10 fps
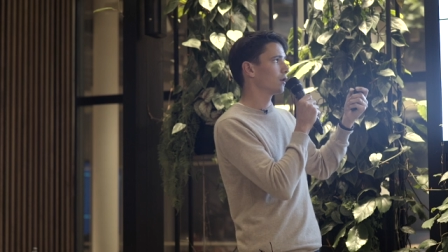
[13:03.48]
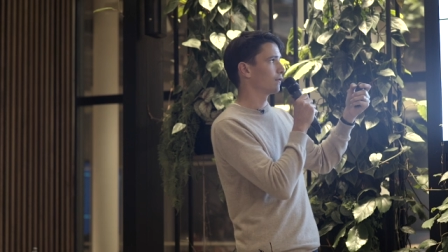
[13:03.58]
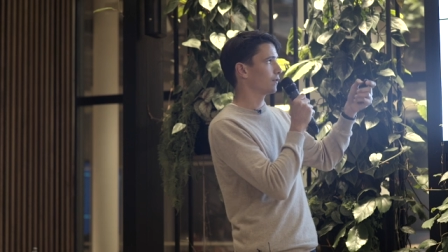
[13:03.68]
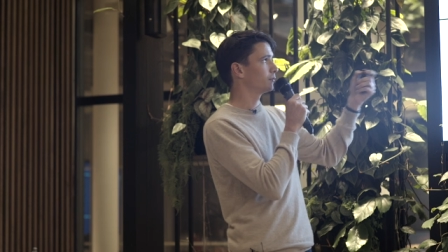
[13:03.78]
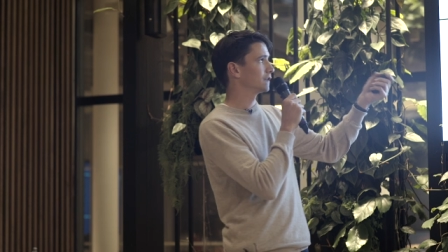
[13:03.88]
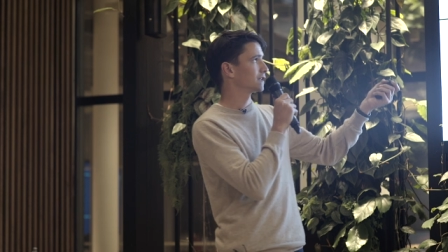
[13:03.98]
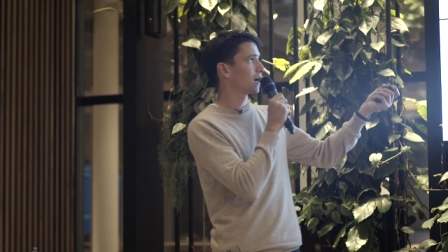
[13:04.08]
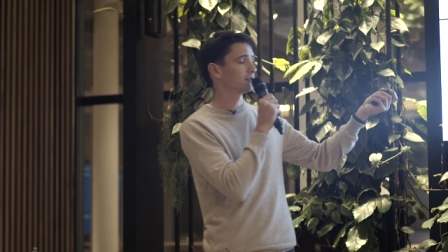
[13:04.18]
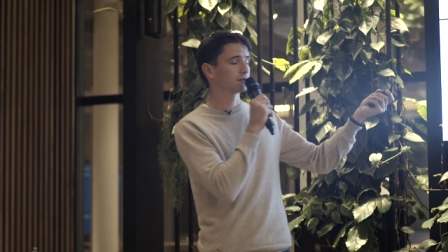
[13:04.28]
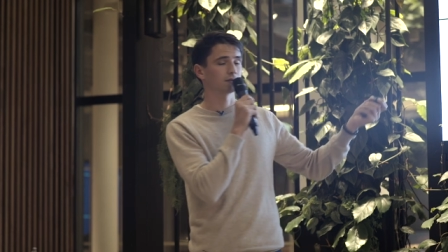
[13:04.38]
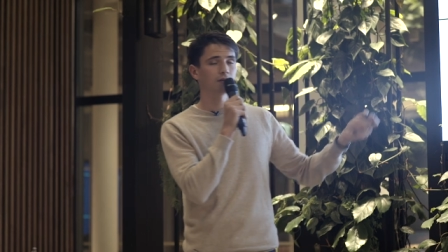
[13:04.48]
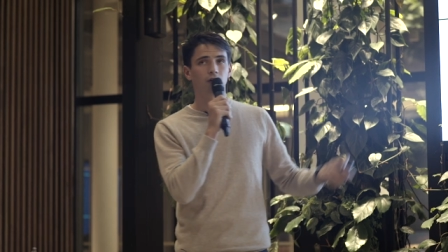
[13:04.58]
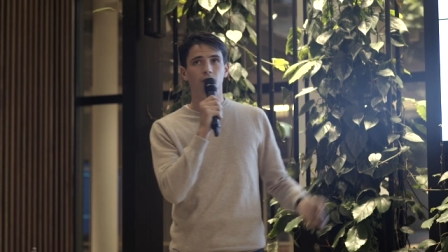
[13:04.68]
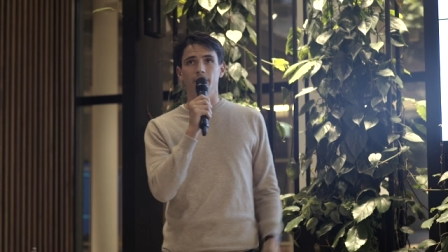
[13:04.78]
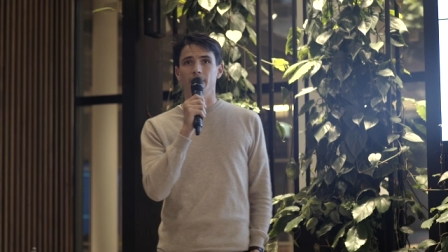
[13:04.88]
from these ads,
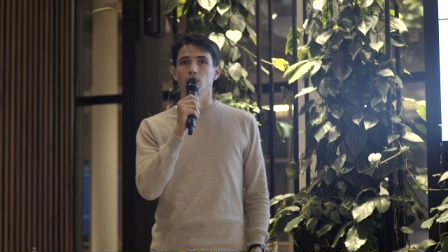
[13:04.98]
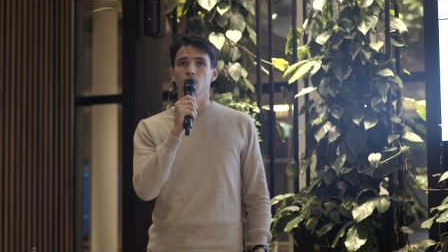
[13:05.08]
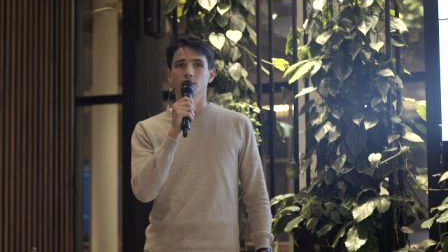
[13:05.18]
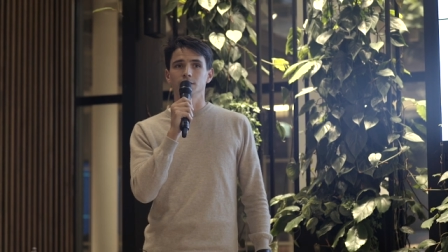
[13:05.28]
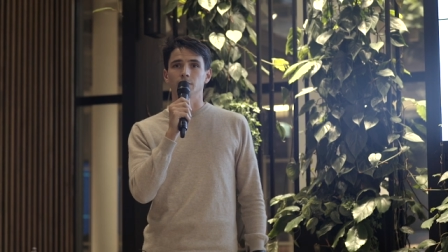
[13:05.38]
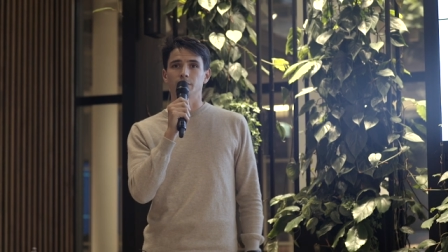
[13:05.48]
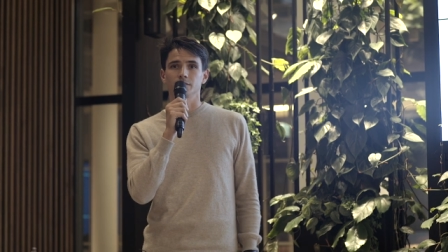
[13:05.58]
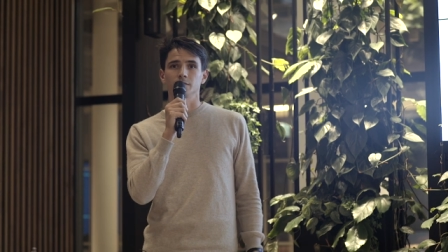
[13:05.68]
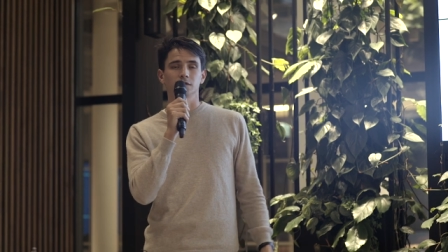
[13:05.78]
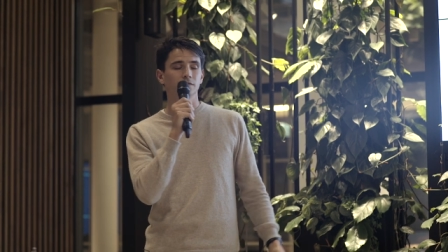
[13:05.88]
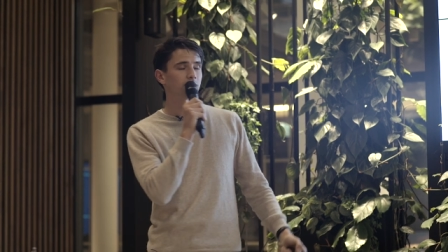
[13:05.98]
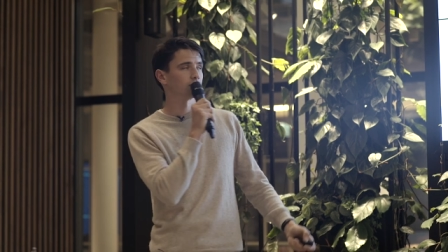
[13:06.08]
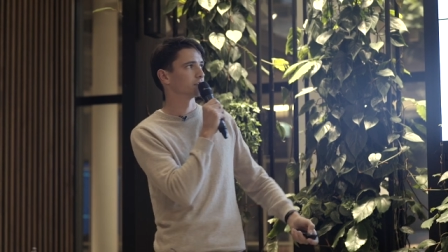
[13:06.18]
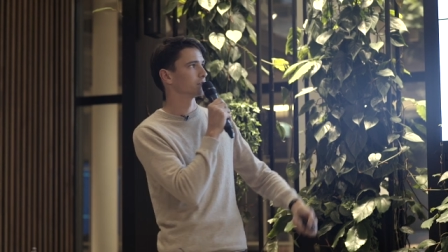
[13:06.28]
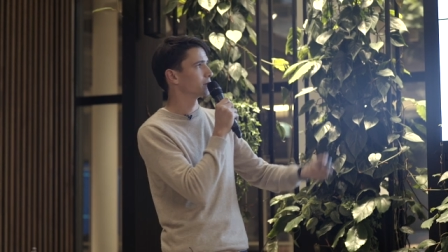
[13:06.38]
um, what was the performance of this
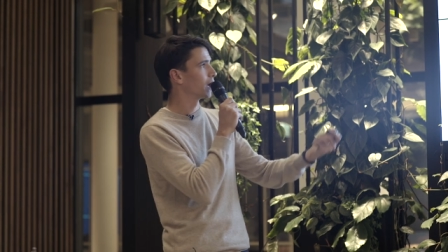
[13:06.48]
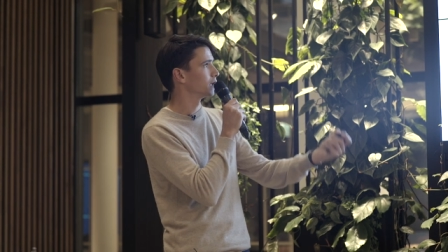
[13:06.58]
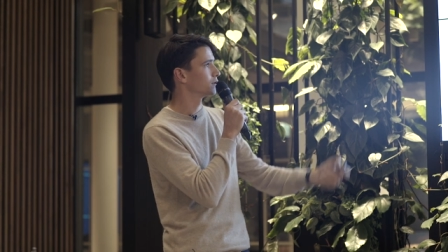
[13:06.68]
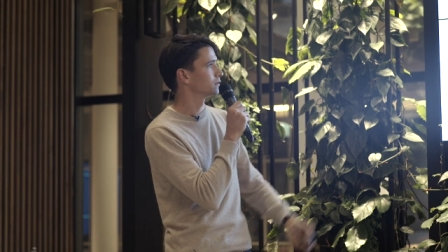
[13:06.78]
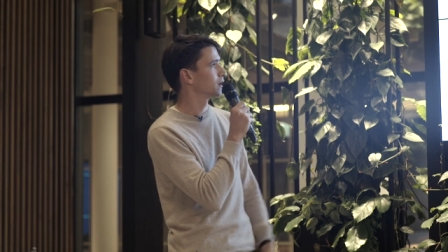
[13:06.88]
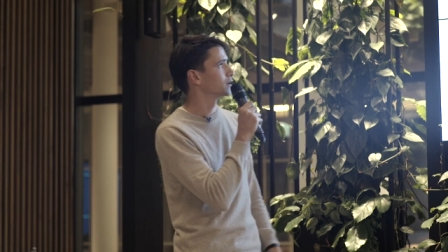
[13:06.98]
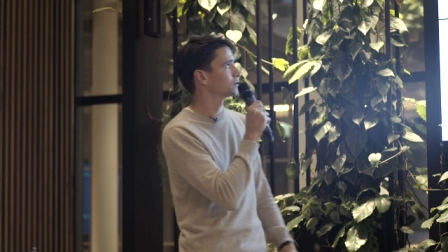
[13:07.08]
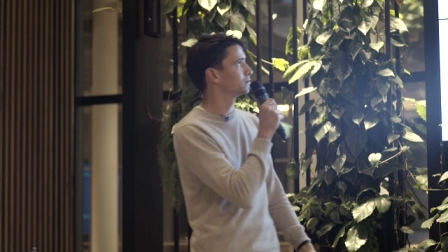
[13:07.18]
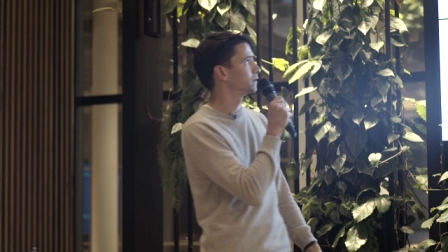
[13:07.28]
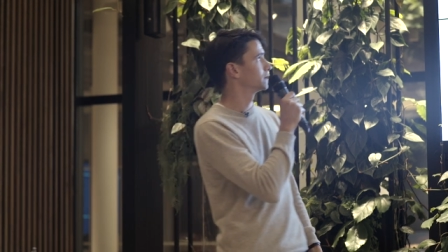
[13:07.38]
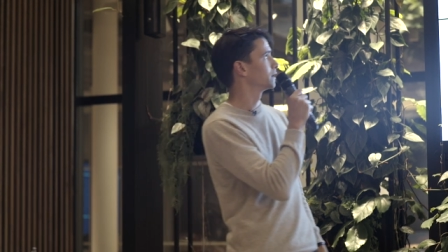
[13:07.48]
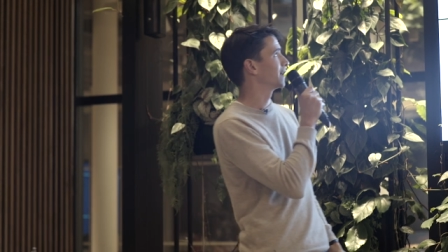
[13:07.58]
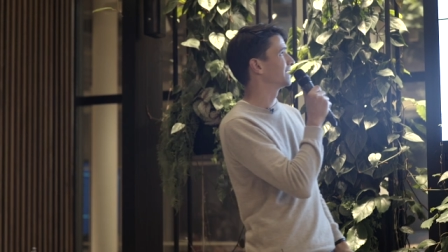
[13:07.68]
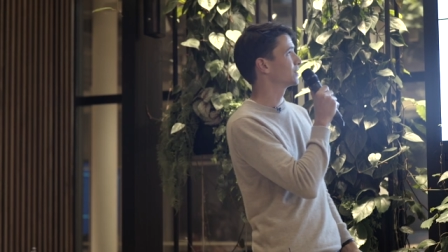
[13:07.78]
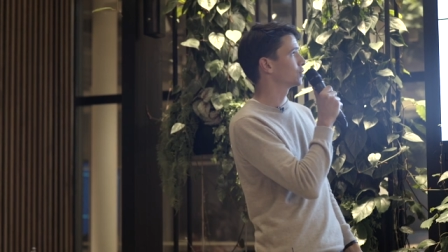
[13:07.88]
user? I'll show, I'll show you this,
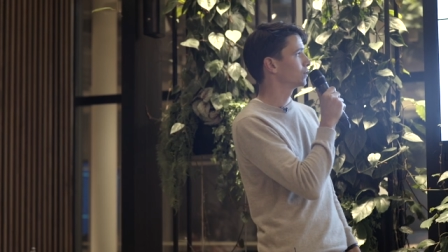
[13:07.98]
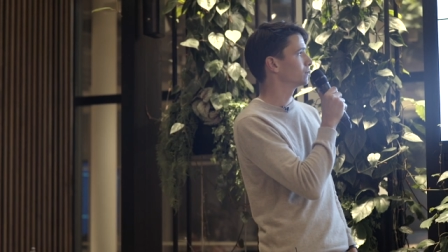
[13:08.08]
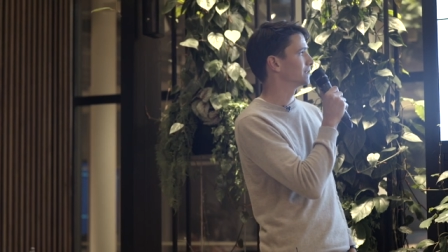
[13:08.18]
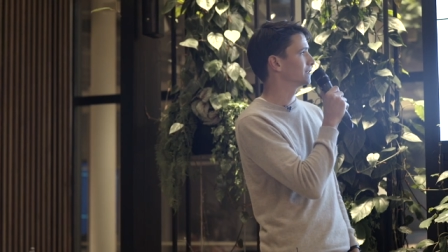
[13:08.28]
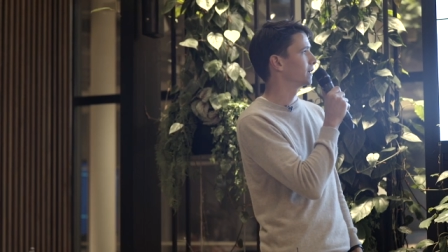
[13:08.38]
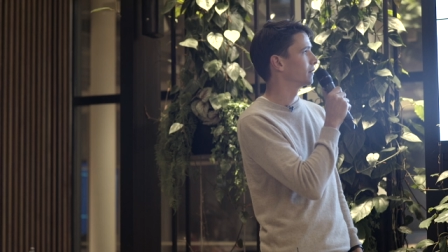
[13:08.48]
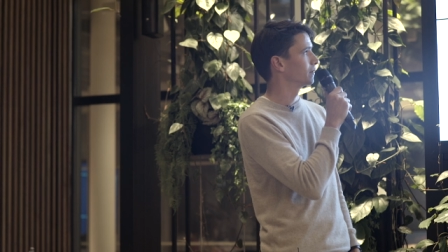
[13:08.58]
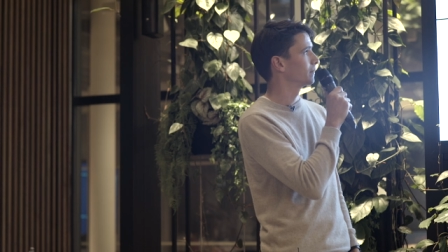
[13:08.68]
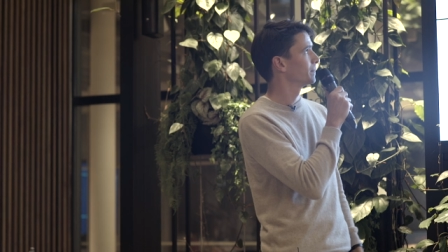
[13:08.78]
I'll show you this later.